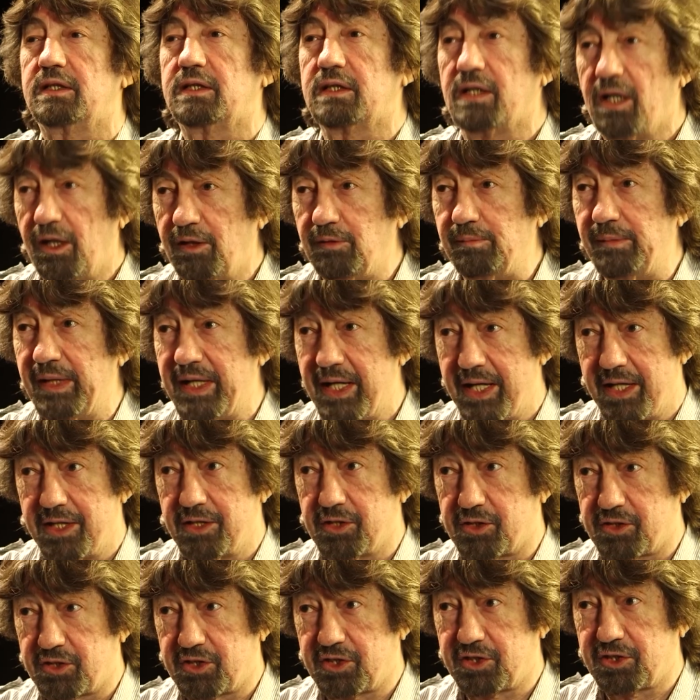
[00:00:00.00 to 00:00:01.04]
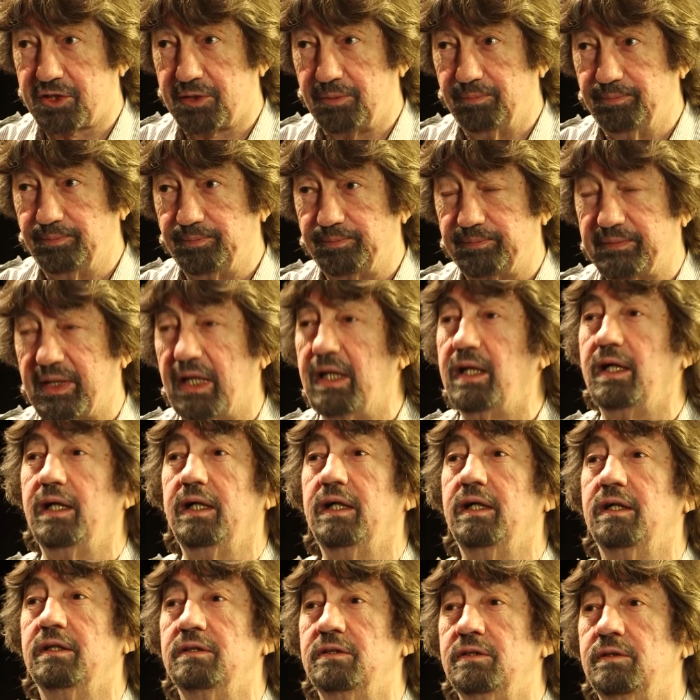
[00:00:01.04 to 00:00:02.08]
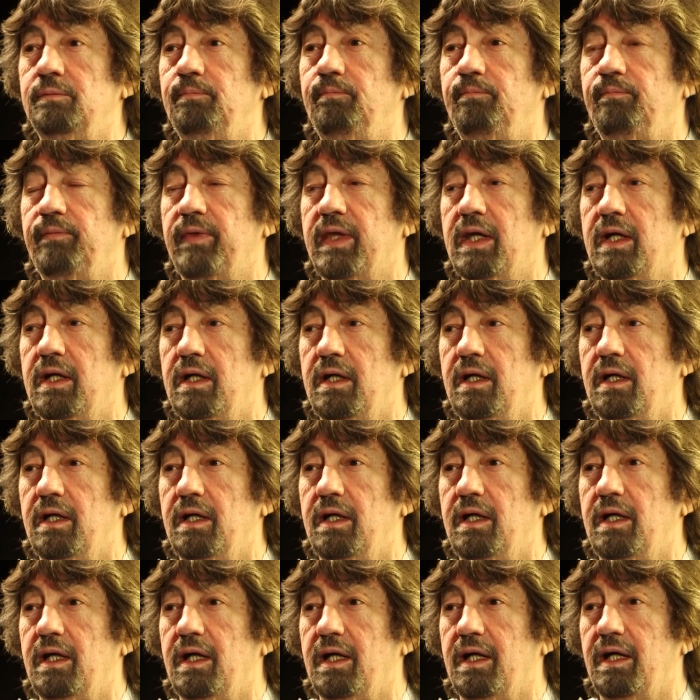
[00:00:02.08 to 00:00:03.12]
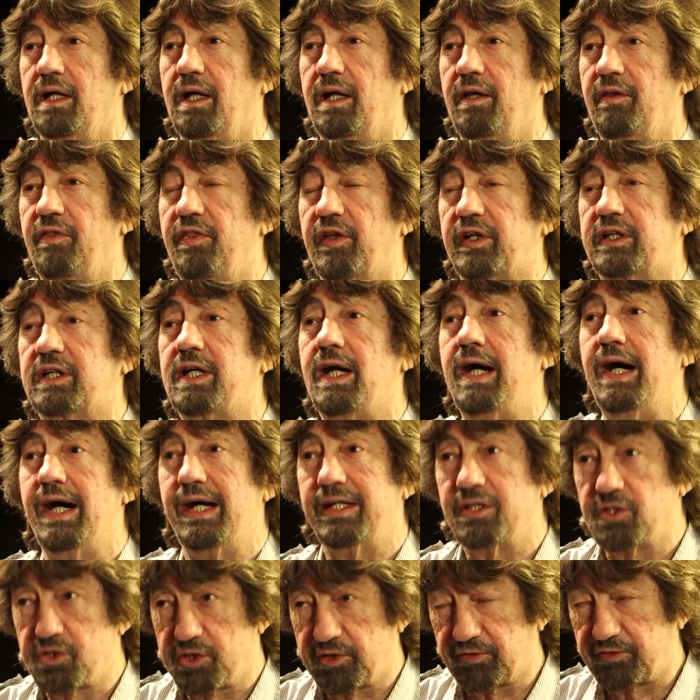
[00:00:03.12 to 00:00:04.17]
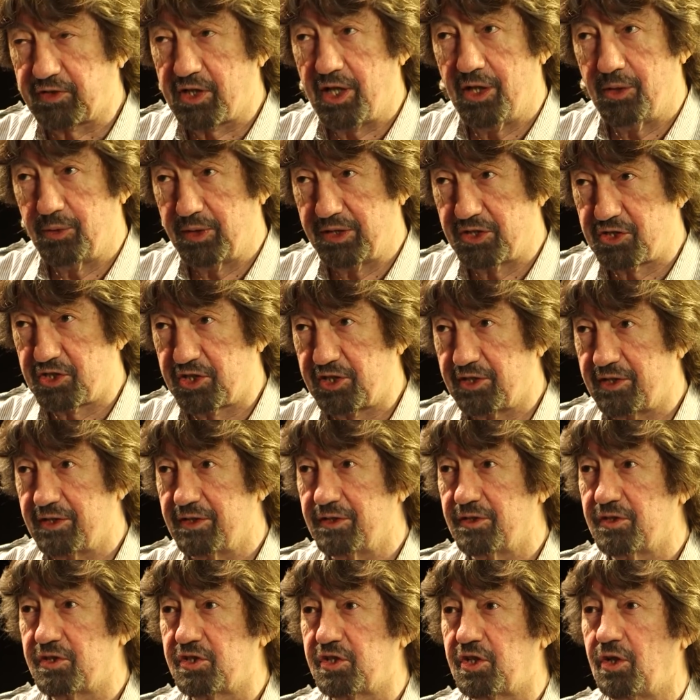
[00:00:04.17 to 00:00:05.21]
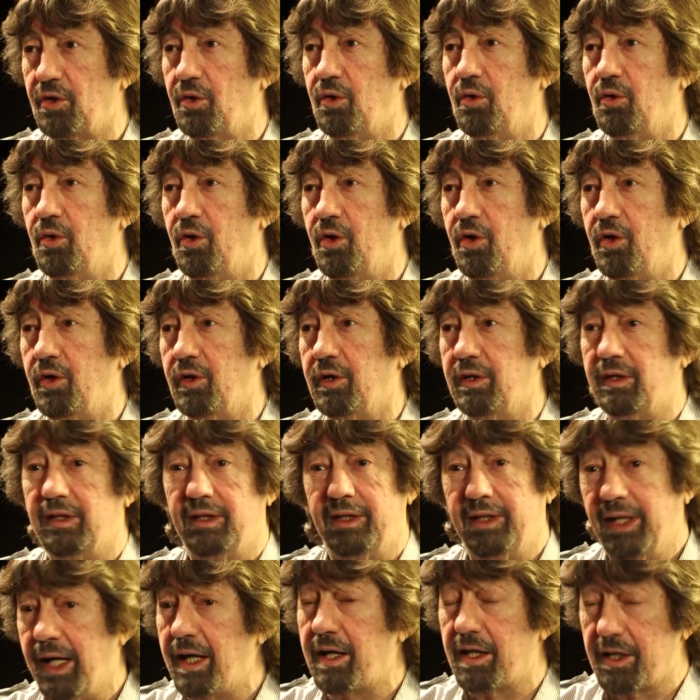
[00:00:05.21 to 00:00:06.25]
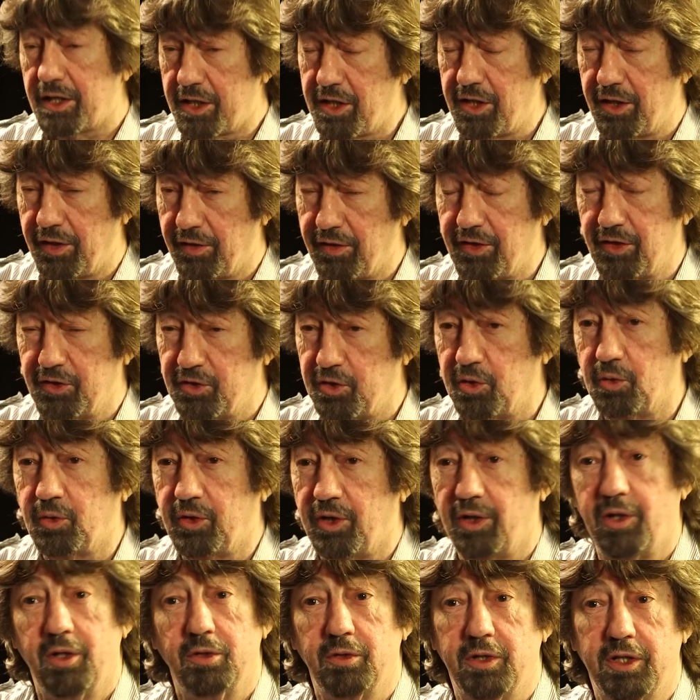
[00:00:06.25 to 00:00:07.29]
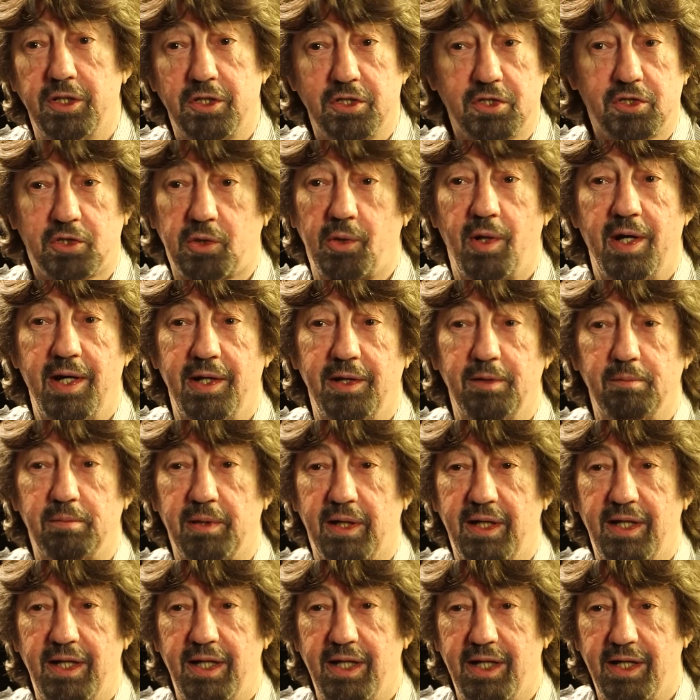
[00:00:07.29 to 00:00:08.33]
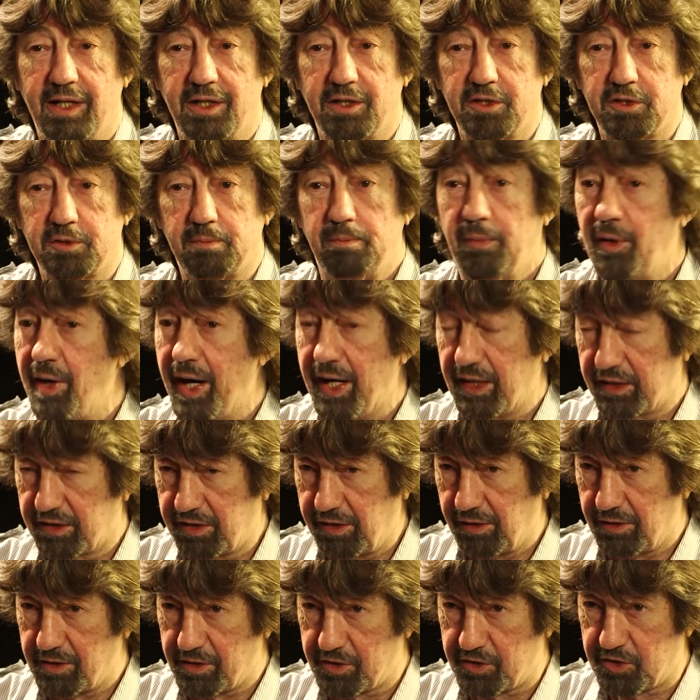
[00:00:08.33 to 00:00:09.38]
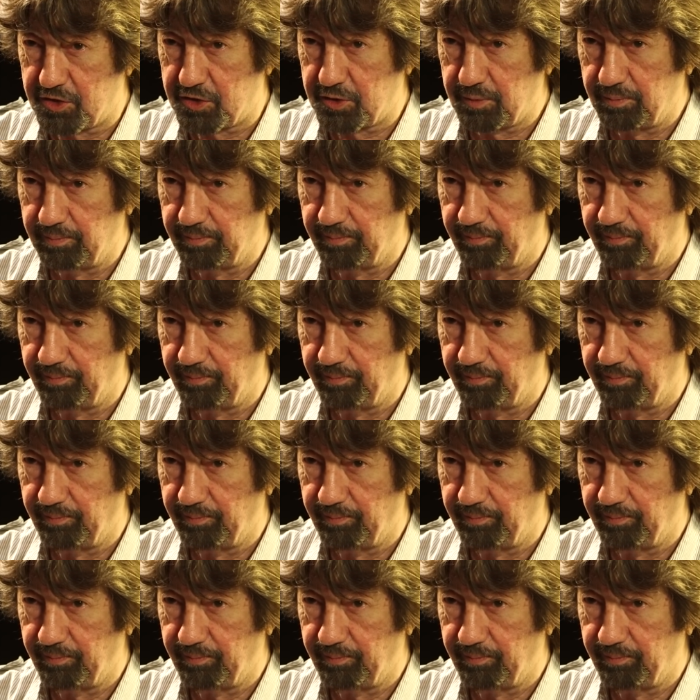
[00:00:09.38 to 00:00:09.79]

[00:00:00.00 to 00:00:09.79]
culminates in the kinds of coincidence or luck that you can only describe as miraculous.